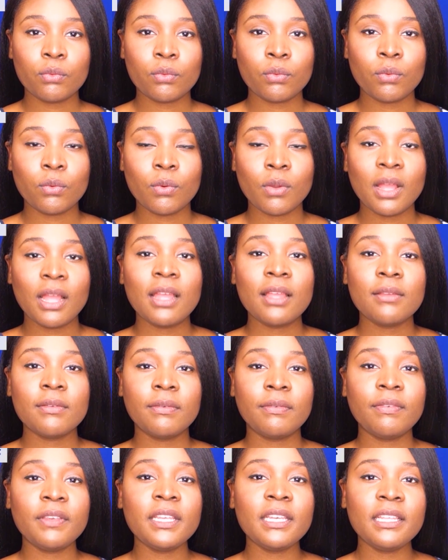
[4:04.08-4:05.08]
vous
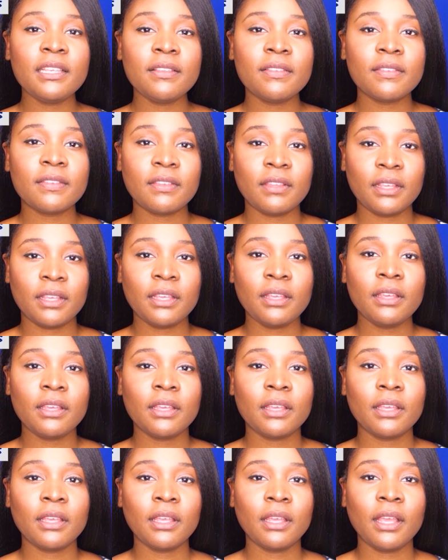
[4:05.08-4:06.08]

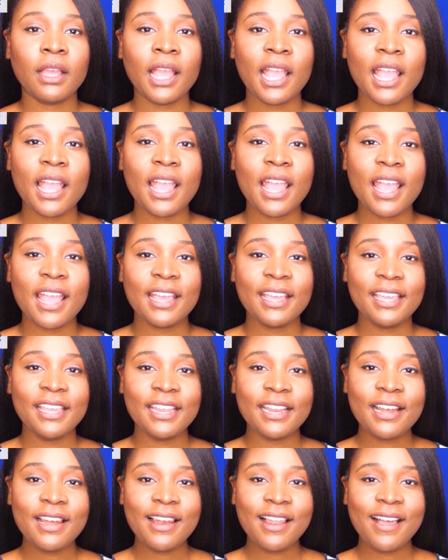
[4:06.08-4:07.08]
finissez,
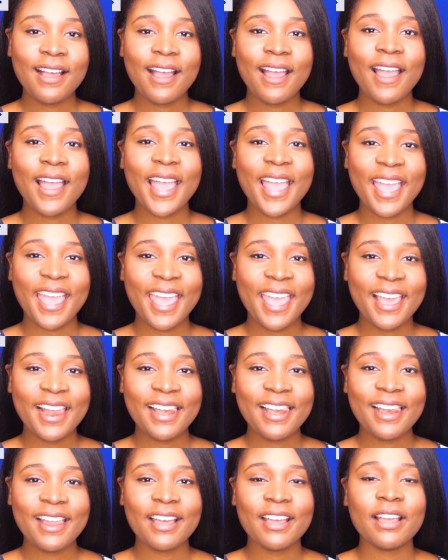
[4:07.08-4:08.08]
il,
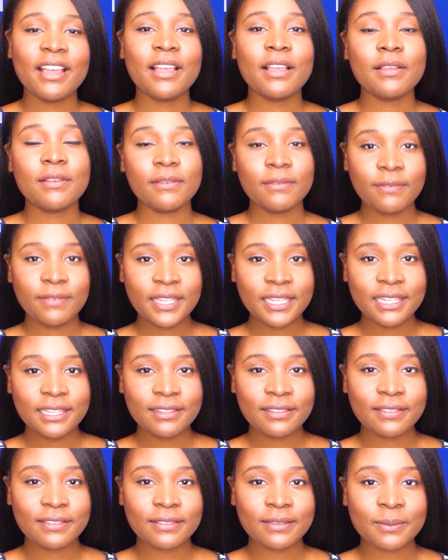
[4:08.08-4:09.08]
elle
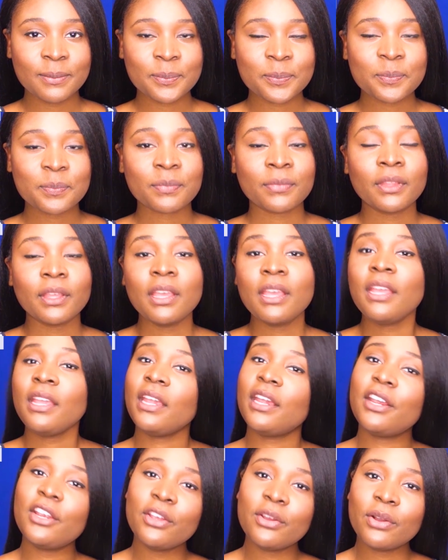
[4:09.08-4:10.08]
finissent.
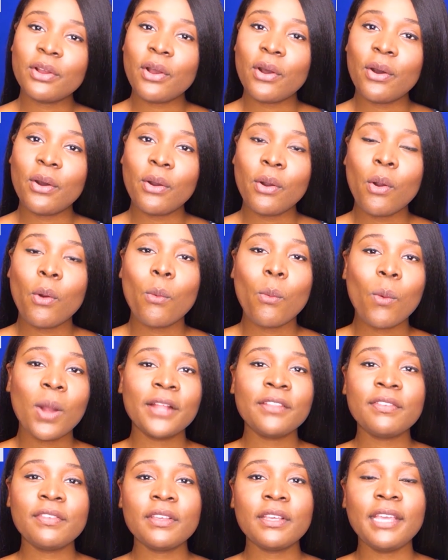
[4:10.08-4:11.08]
Here you
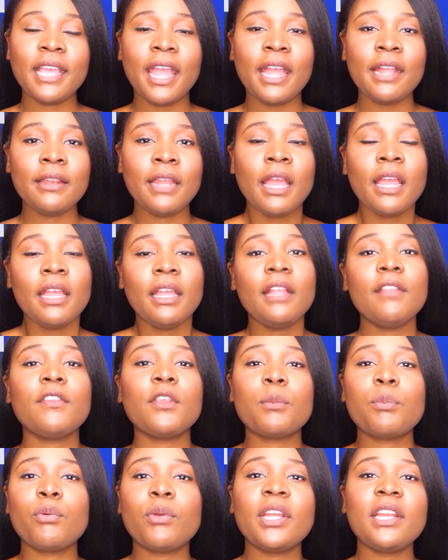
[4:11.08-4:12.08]
go. Once again,
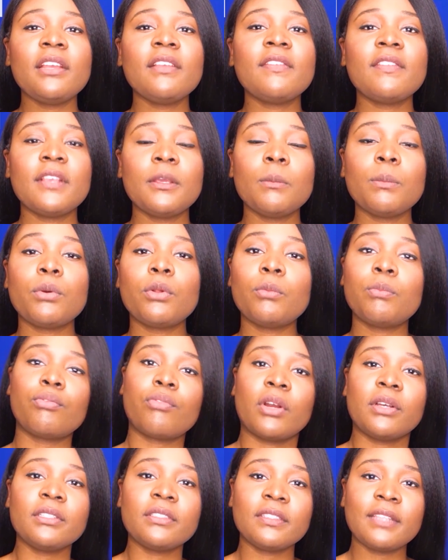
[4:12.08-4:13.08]
it's a pretty
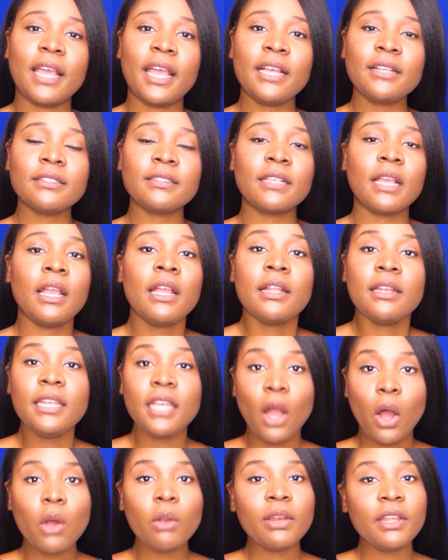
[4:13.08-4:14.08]
simple process.
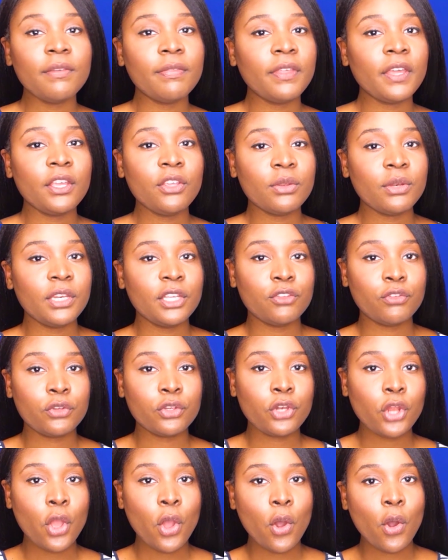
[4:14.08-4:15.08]
The only thing you
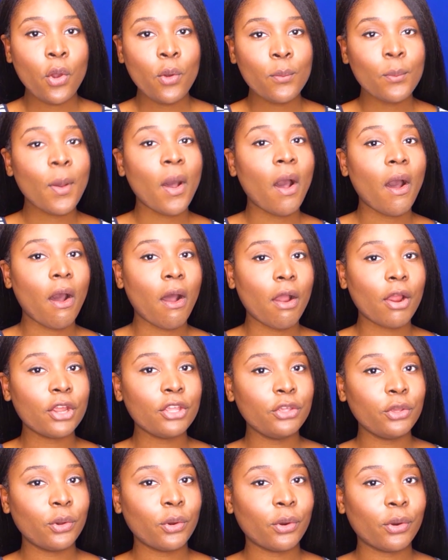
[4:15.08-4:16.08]
need to know
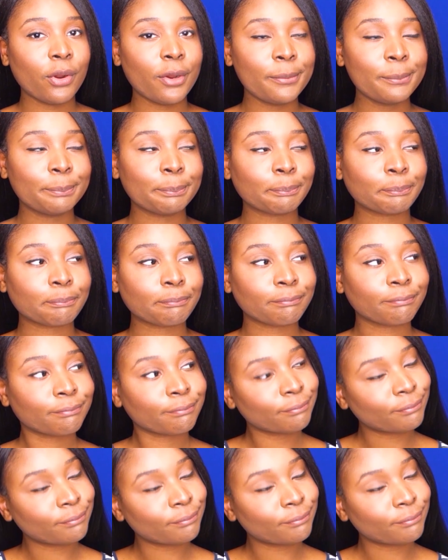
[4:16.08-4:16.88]
are your